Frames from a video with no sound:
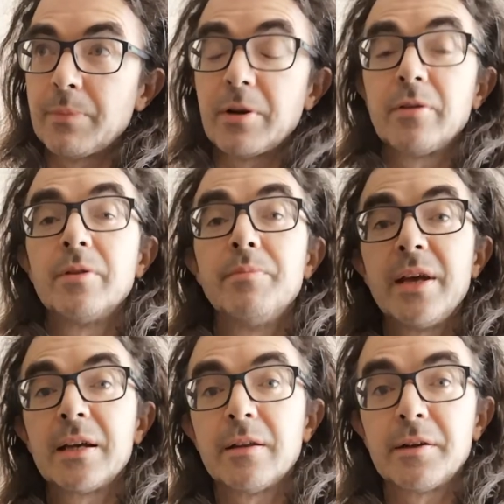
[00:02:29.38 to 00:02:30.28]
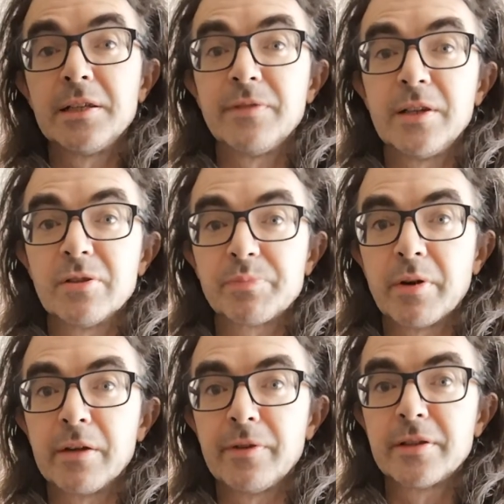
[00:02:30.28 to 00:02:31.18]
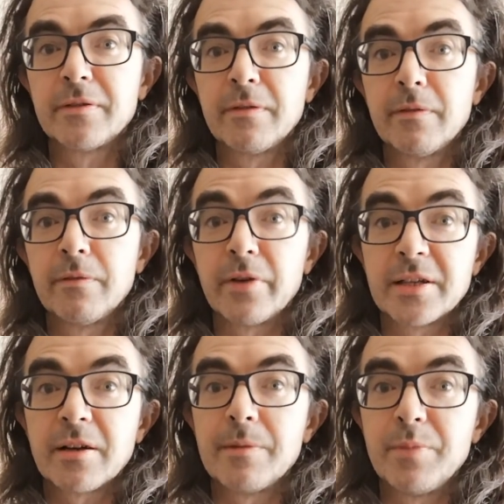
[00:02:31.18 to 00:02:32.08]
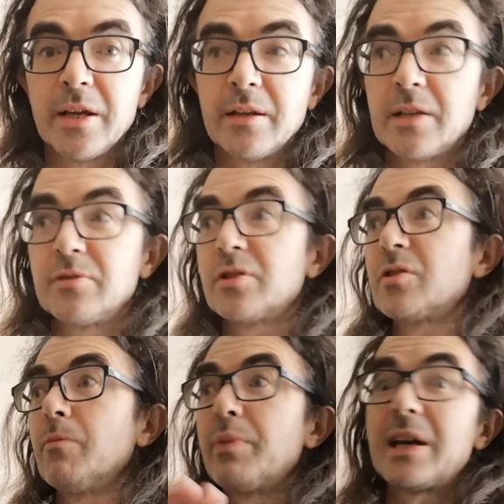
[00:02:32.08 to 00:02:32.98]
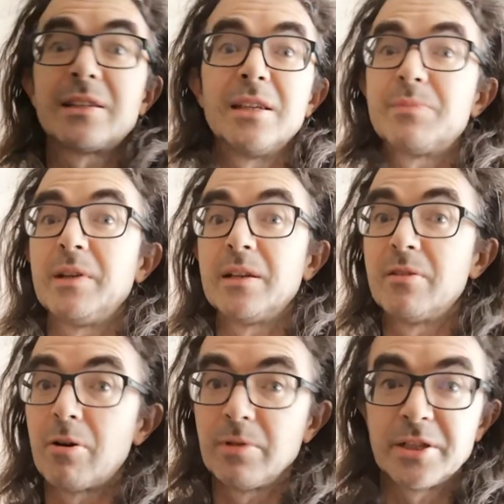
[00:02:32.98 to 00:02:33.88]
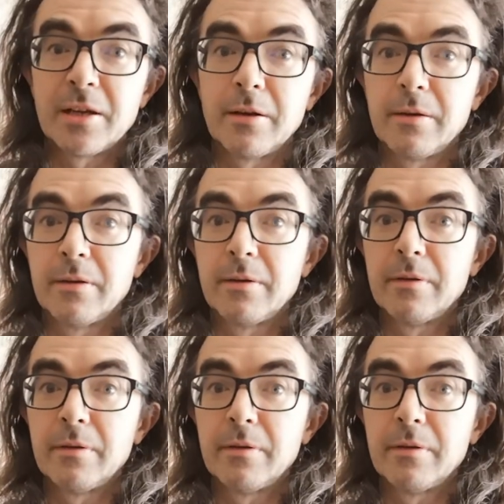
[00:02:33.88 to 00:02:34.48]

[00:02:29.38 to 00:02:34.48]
to make a lot of these videos private for the time being and just go back to this being a normal channel.